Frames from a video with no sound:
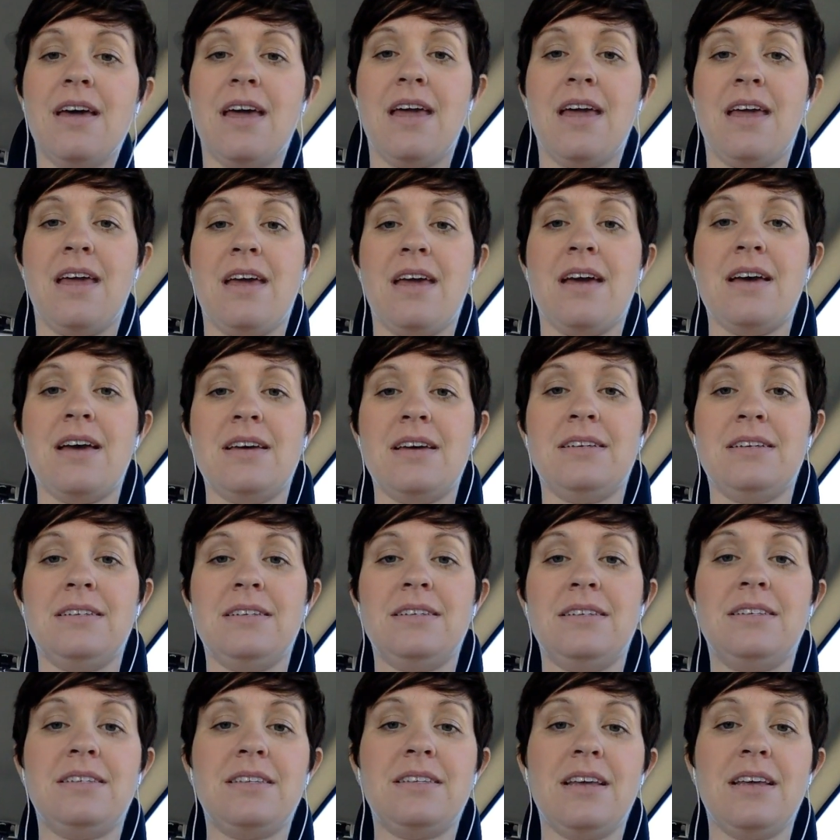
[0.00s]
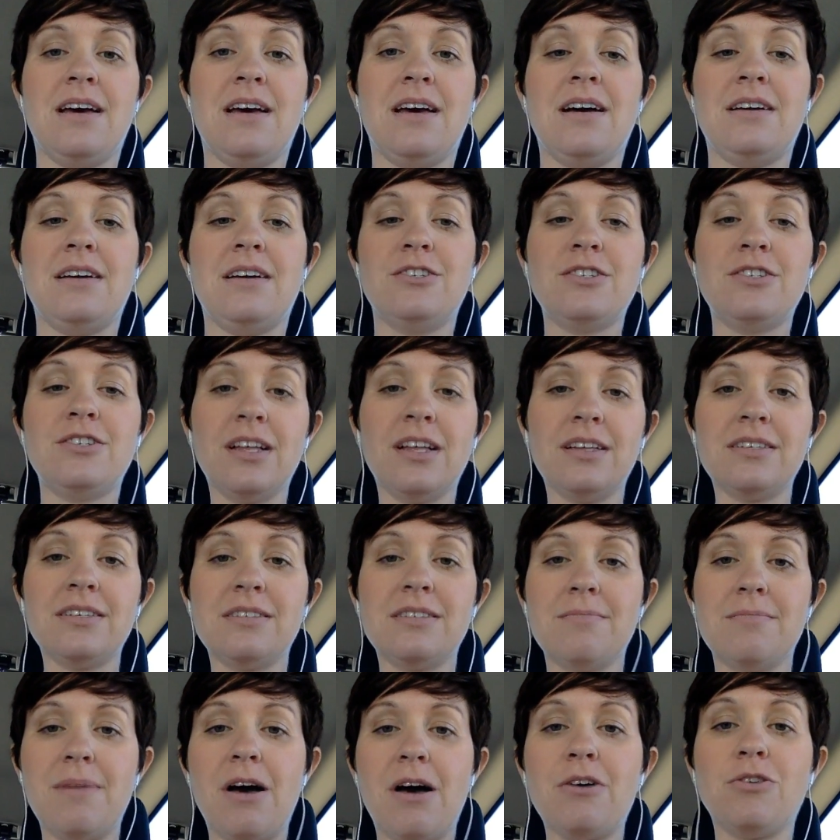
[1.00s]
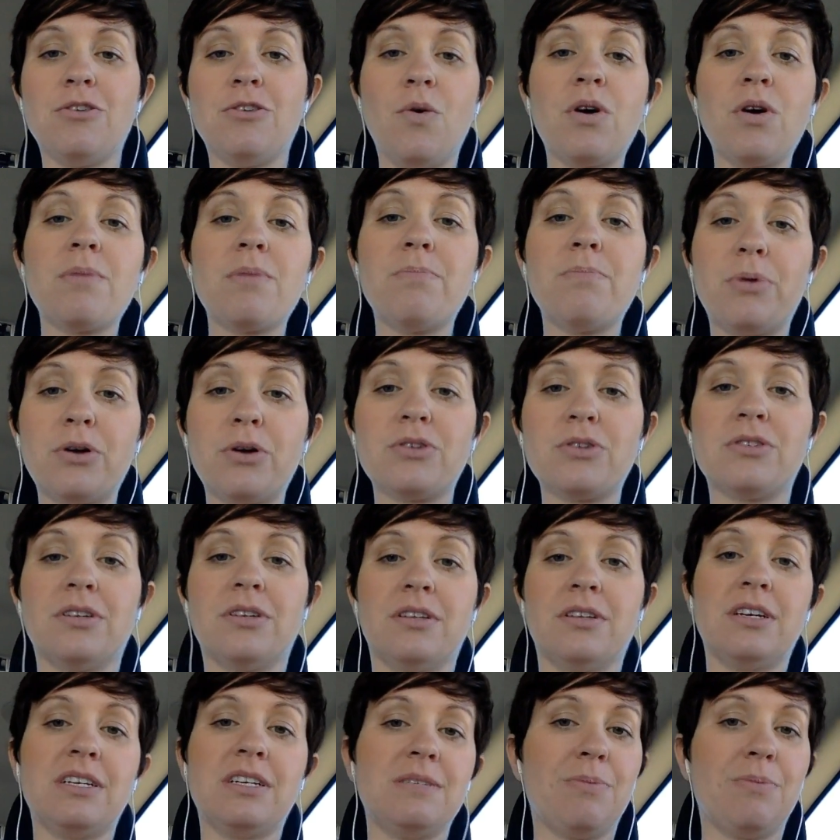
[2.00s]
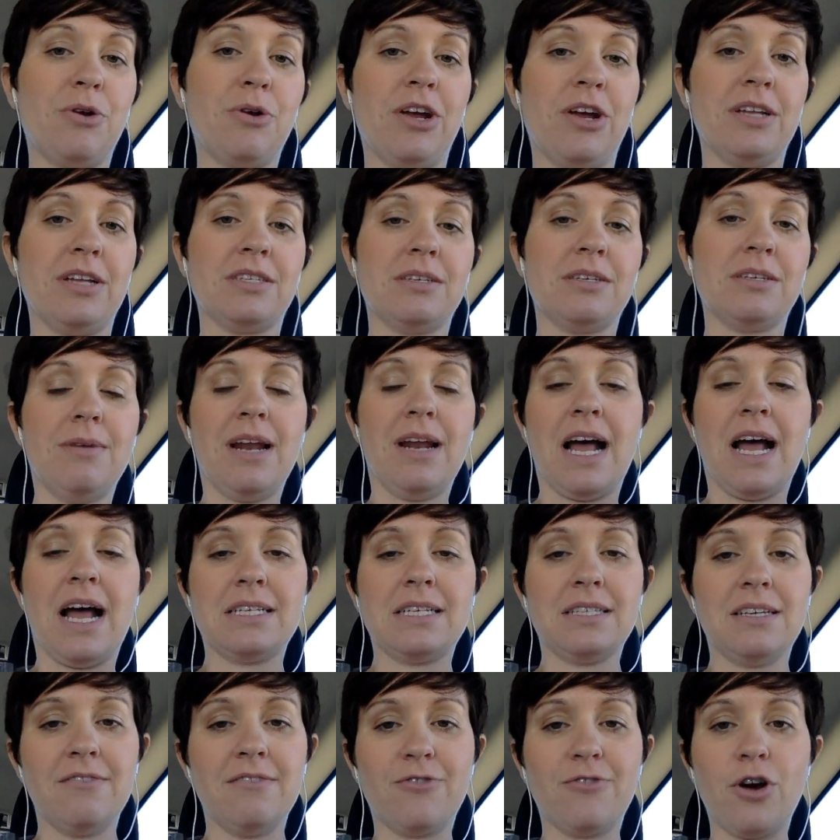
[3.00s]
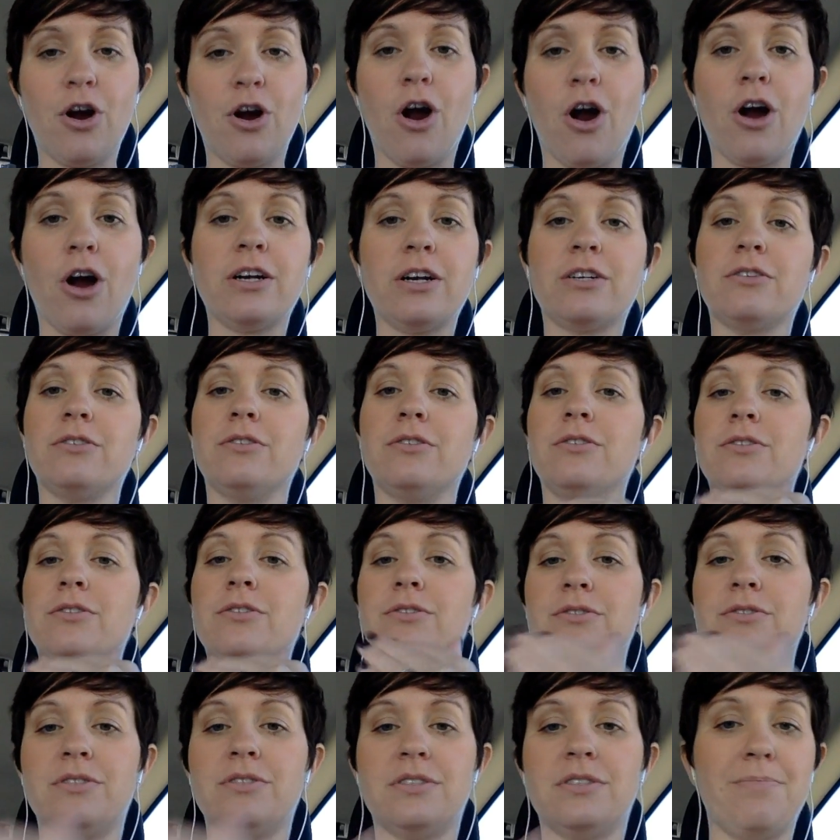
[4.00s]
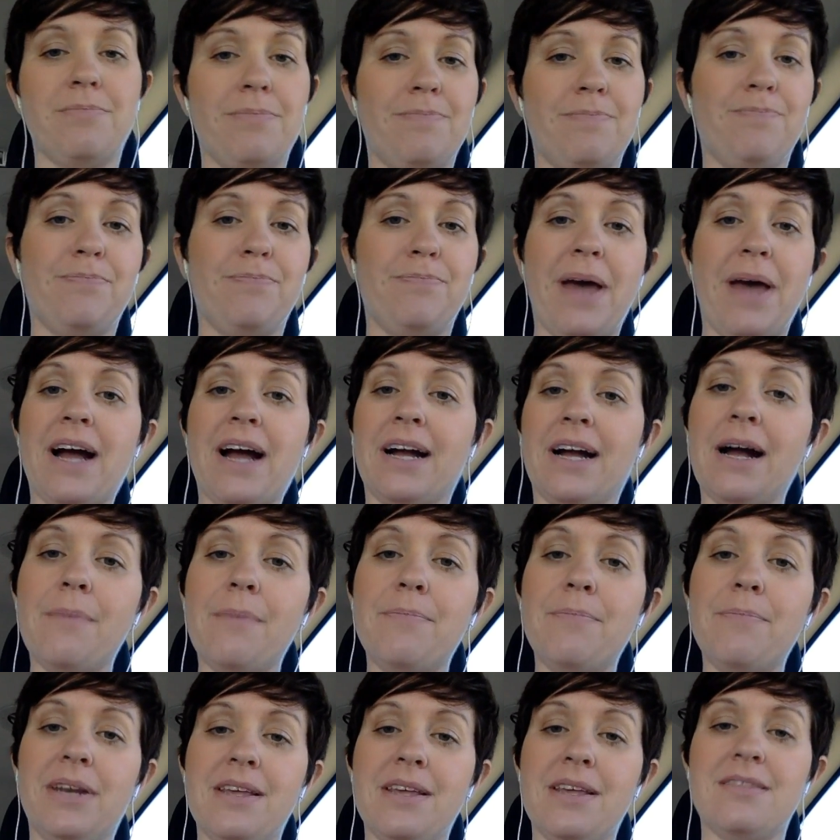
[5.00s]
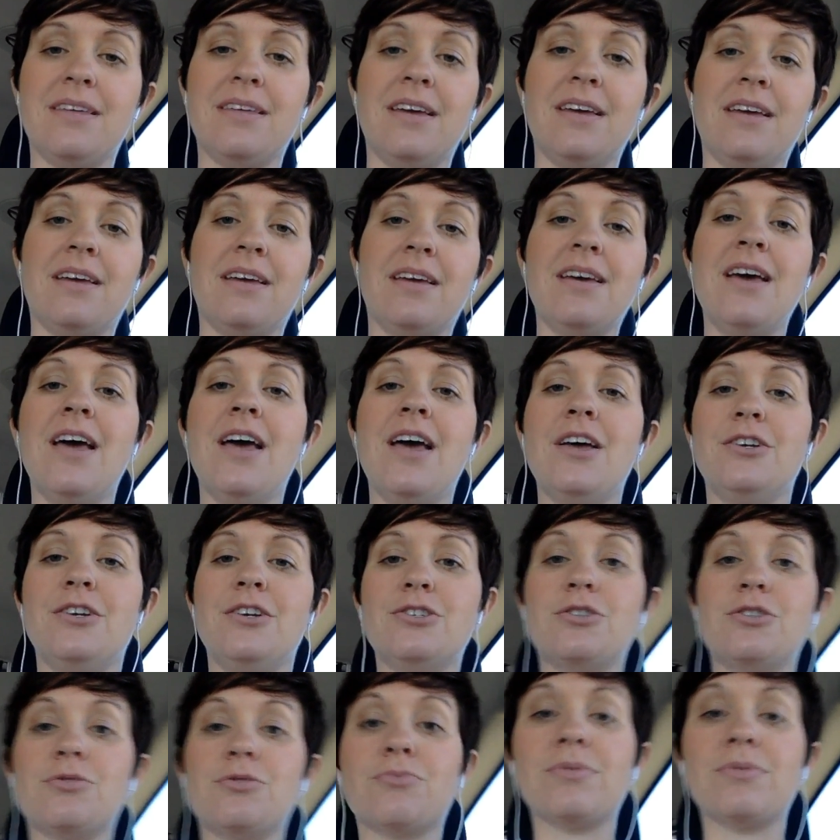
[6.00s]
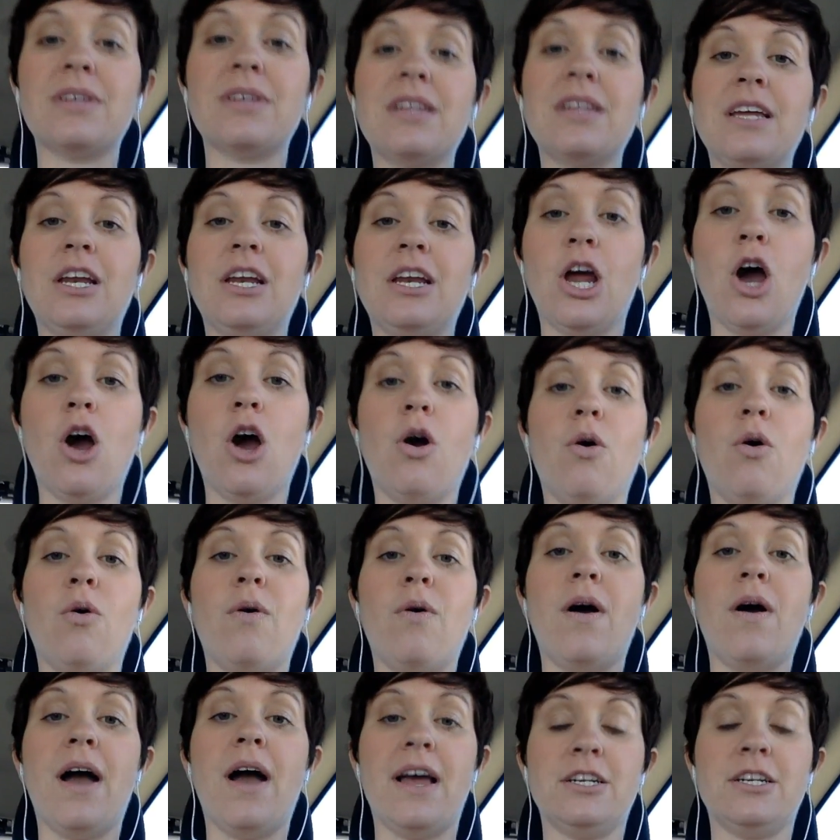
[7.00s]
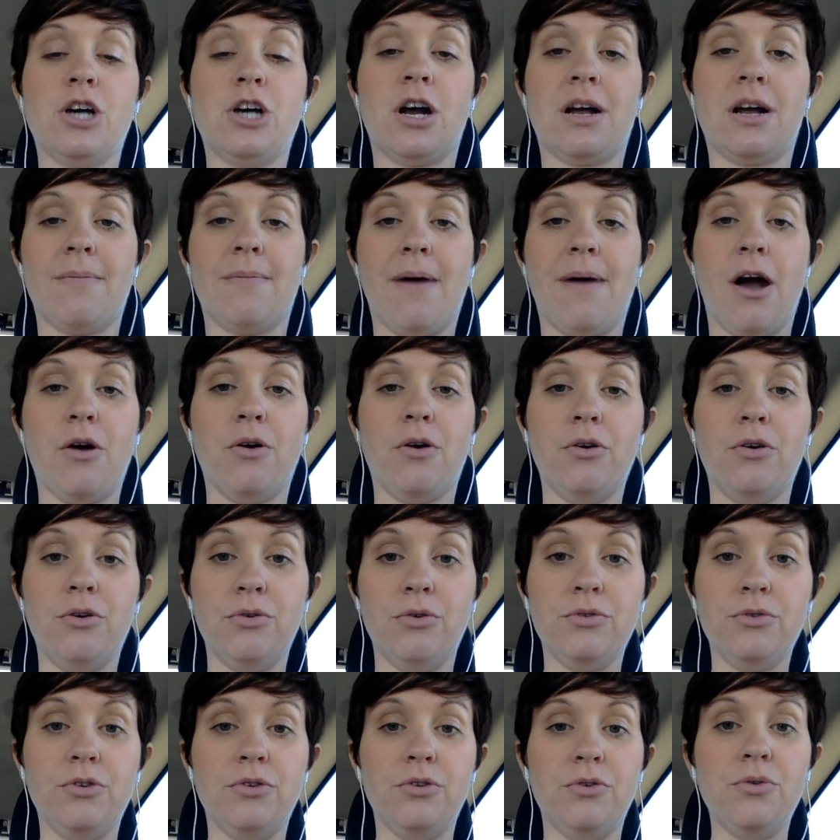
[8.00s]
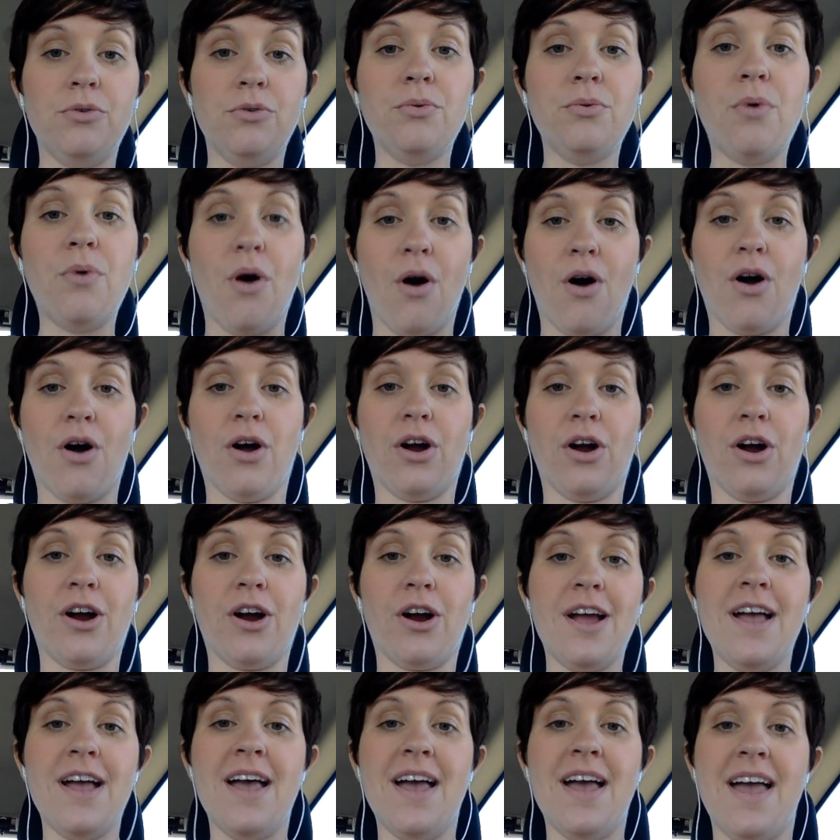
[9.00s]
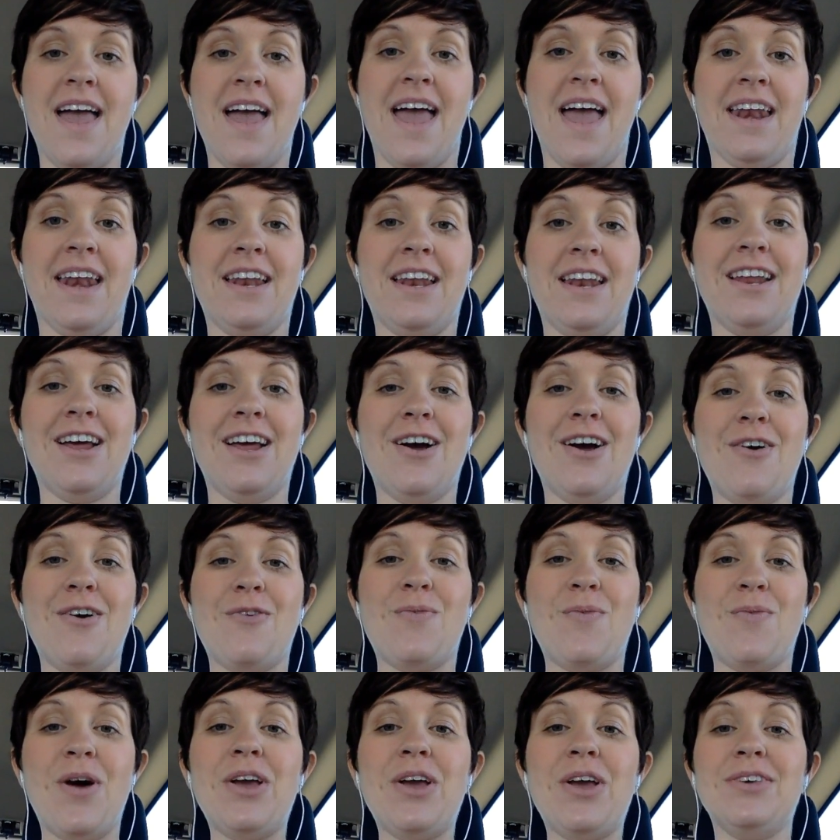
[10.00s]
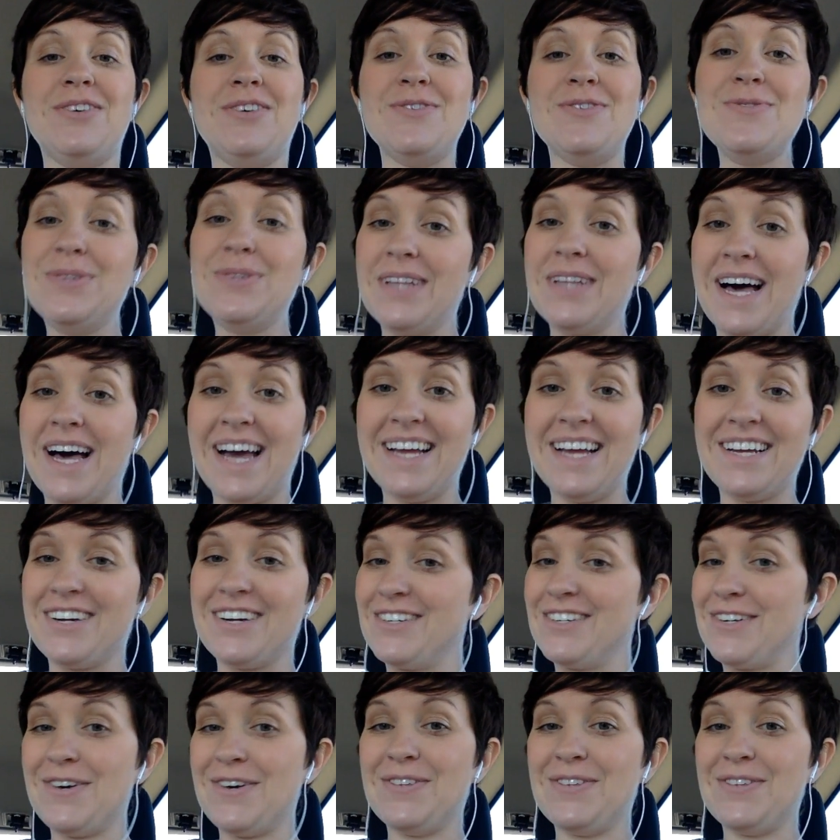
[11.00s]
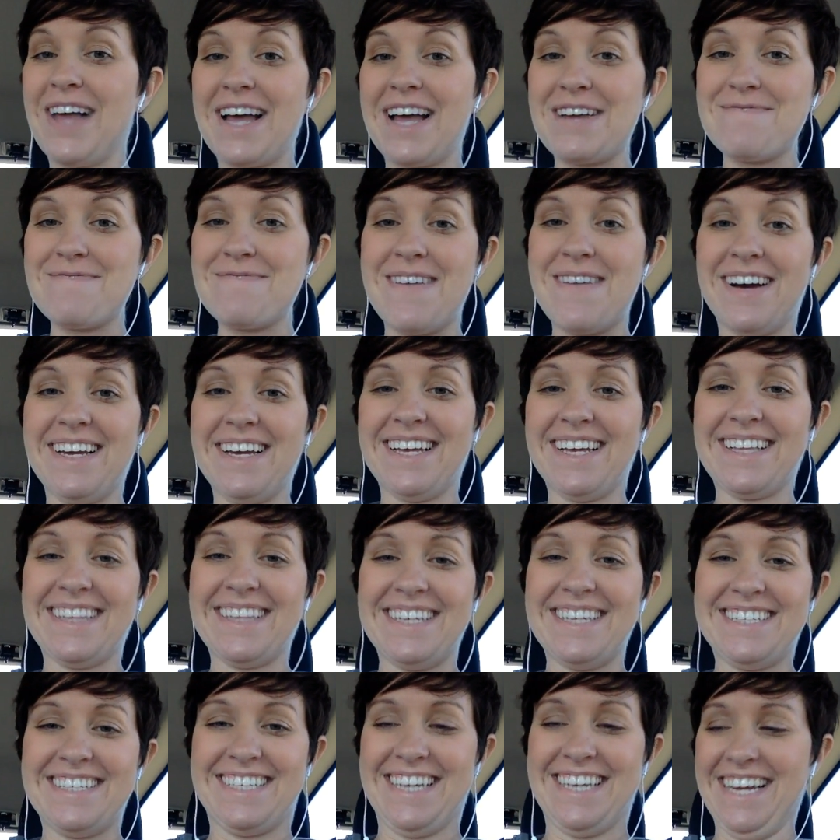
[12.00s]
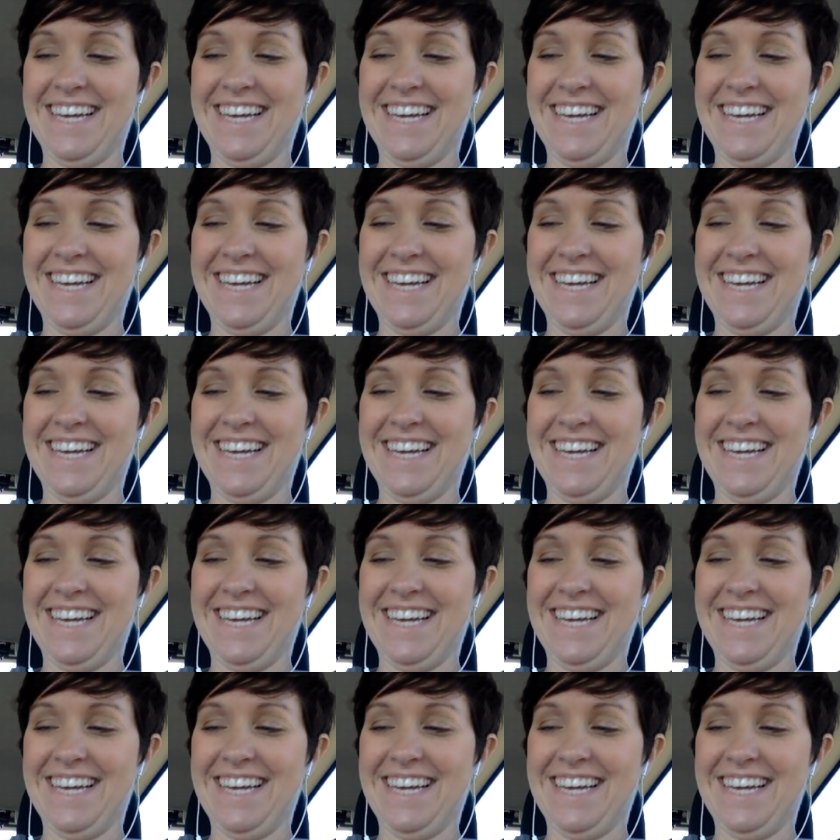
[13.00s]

And just tell us about your personal experience. I'm not asking for articles to back up anything, just to really know and talk about who you are and what you like or don't like about English.